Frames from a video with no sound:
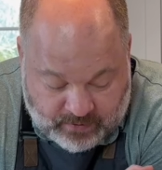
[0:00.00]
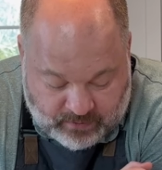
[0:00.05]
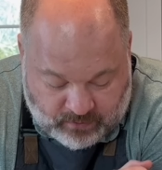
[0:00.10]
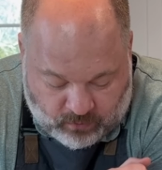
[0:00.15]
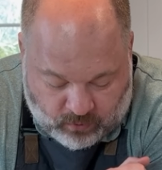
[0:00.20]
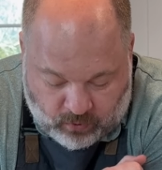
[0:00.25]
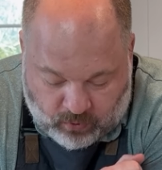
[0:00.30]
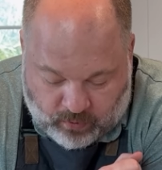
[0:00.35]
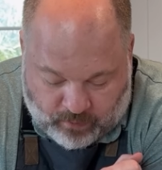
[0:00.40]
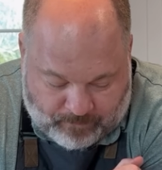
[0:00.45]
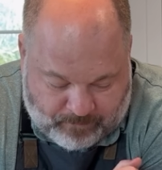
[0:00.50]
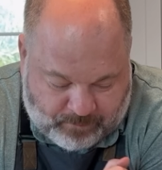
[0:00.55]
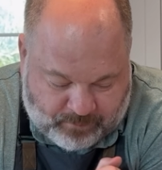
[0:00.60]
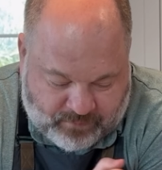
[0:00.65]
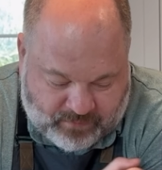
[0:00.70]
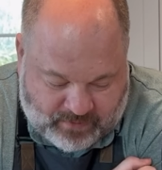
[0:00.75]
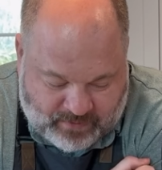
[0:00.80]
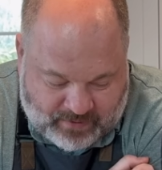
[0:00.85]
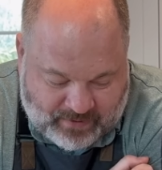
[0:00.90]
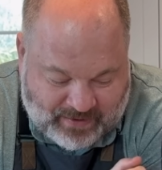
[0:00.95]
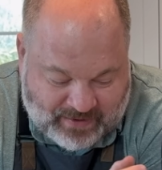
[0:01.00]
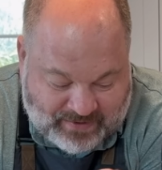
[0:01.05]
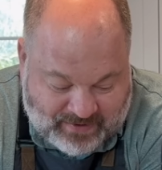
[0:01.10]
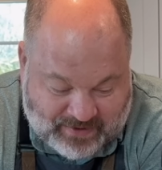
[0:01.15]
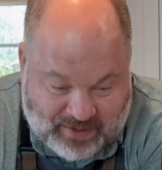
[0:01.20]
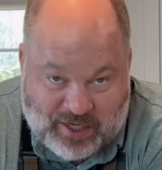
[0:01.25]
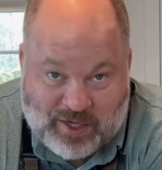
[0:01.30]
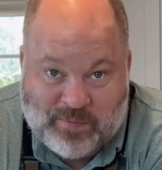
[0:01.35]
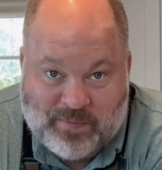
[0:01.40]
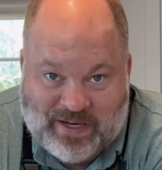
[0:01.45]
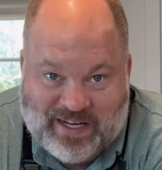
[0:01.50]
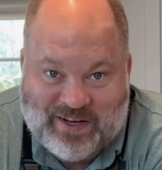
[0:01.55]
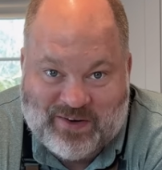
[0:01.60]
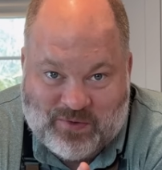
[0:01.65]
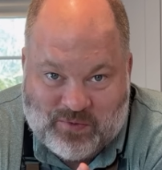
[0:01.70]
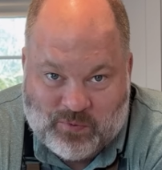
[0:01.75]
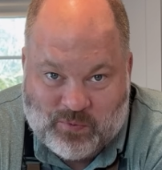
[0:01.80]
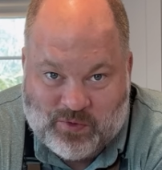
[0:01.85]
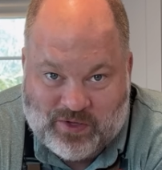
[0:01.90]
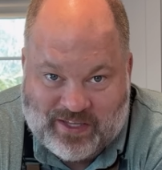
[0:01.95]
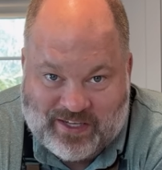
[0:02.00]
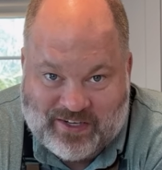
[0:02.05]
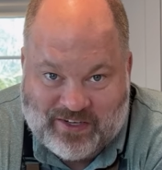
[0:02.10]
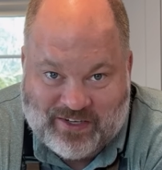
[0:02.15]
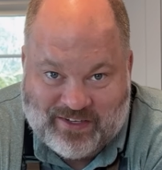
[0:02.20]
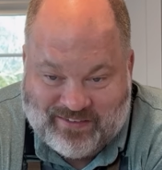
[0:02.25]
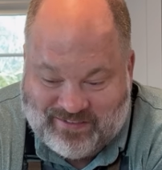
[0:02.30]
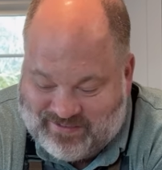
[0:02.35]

Whew, this is gonna be really good.